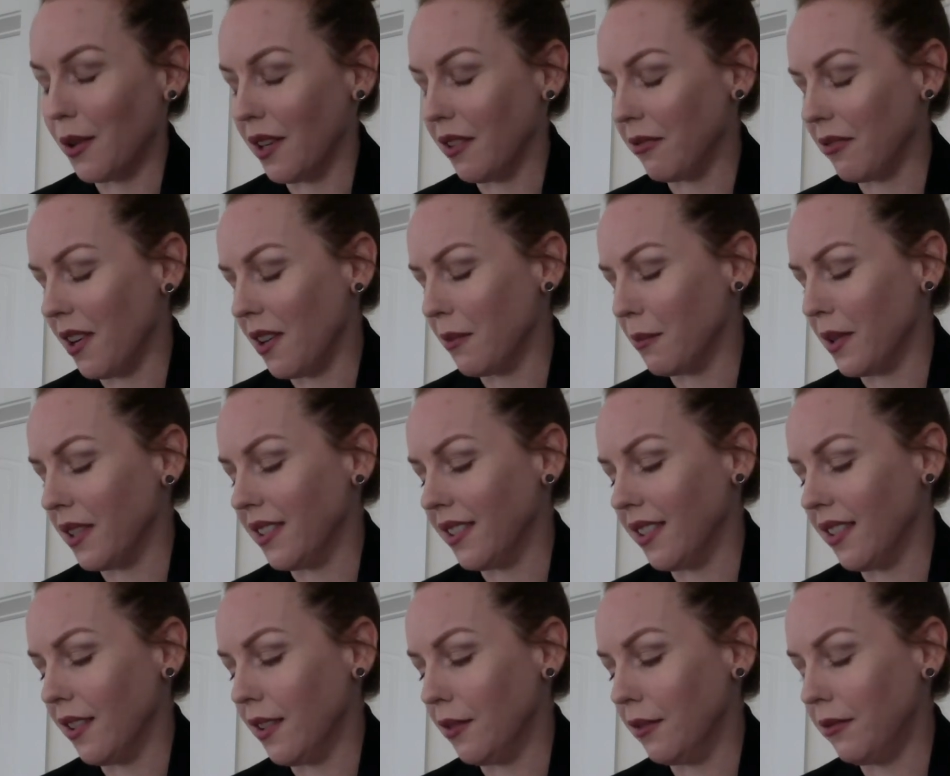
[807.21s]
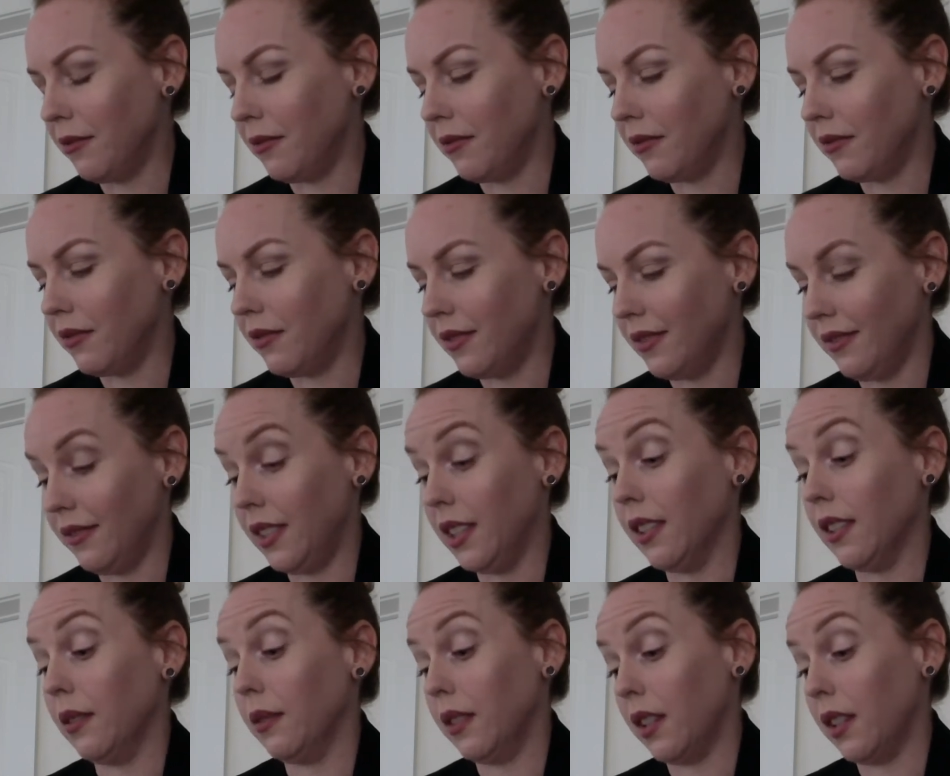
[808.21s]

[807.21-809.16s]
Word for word: I found myself, you know,